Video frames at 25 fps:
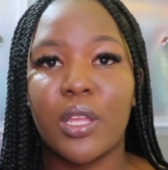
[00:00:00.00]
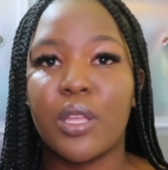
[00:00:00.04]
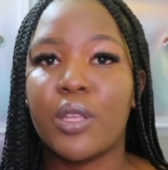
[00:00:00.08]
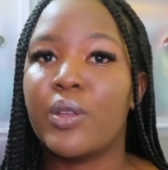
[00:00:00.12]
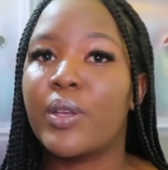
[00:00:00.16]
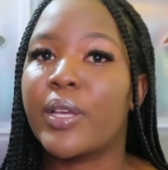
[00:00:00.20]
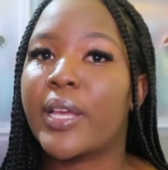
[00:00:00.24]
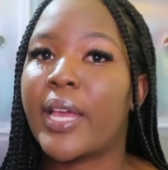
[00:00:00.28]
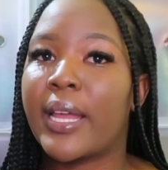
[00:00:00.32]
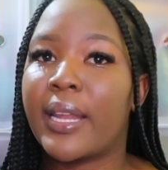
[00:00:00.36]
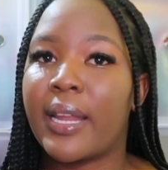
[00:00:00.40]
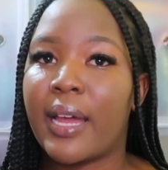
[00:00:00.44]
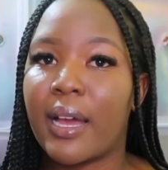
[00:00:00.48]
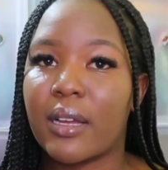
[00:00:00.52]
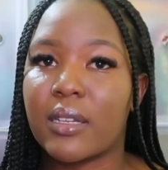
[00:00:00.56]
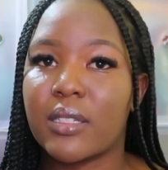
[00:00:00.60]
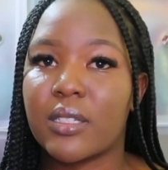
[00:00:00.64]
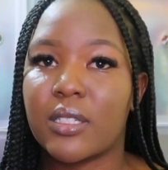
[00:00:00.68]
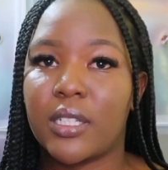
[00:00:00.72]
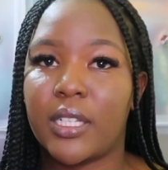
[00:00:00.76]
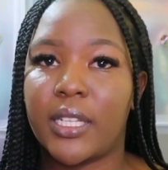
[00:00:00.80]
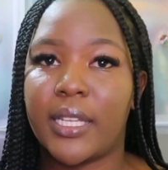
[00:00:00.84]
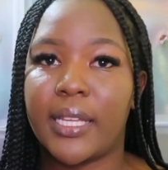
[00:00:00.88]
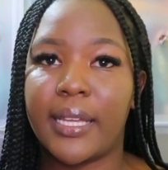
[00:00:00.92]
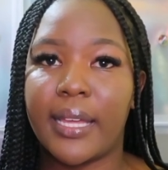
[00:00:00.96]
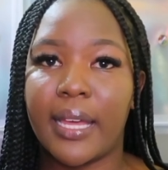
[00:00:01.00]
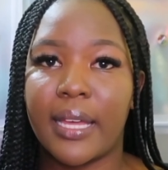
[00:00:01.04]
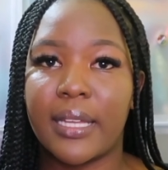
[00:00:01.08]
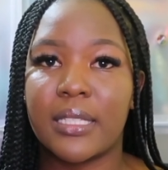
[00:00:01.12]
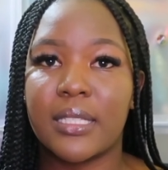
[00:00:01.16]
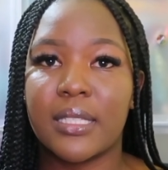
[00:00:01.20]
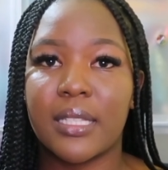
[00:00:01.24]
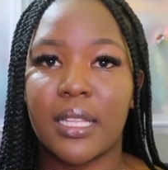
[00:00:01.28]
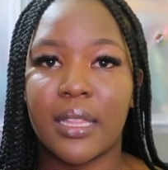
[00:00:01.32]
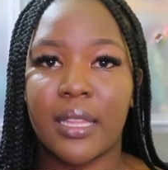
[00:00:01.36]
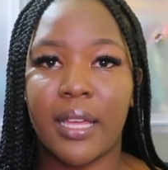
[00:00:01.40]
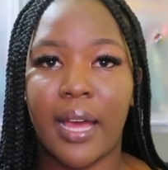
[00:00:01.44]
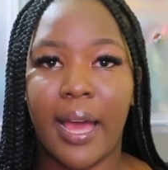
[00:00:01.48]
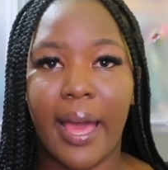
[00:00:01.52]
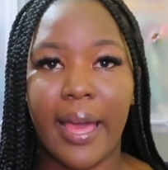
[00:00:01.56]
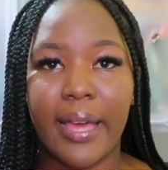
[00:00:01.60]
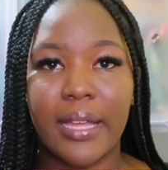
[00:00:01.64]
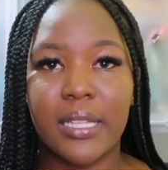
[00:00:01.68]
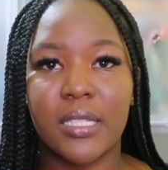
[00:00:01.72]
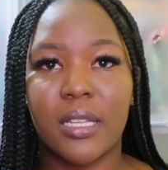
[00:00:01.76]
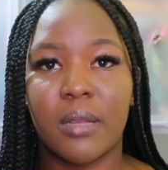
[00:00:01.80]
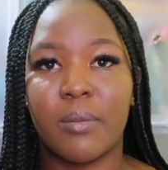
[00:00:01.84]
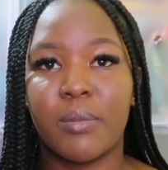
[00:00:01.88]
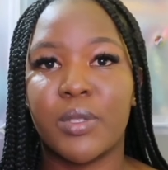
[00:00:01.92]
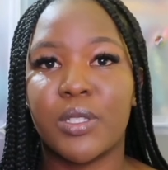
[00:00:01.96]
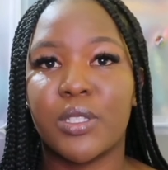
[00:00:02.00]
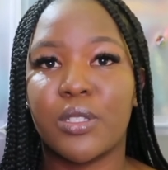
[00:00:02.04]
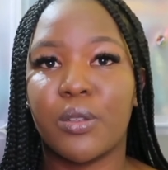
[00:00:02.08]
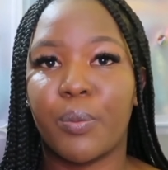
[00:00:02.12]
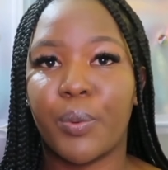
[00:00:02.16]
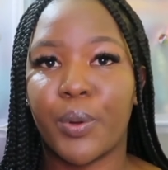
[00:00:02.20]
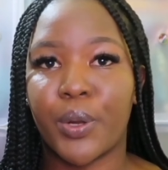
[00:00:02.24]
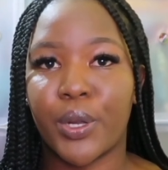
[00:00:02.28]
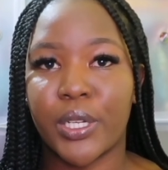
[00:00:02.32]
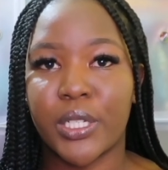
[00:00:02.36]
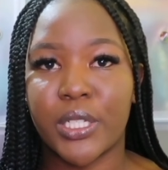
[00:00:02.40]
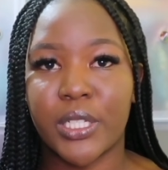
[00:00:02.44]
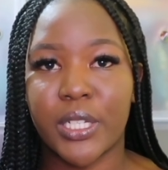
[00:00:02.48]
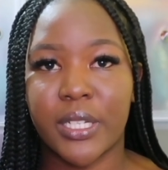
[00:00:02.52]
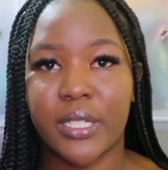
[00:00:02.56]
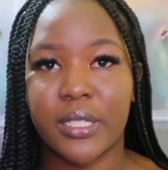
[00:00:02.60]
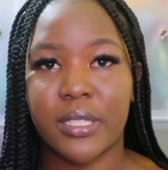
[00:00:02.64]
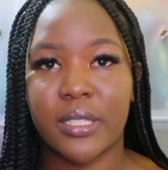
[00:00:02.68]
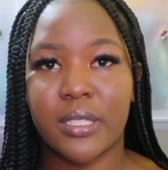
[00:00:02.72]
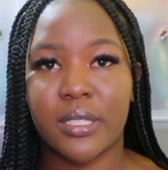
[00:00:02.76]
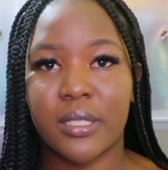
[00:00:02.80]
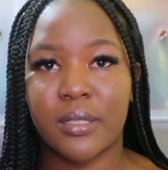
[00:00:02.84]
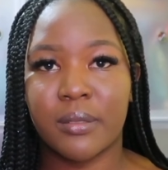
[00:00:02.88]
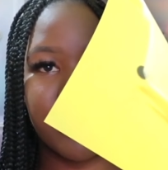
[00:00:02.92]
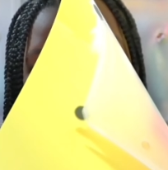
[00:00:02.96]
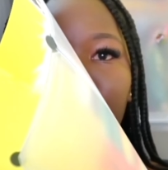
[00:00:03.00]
you can actually get the items to purchase.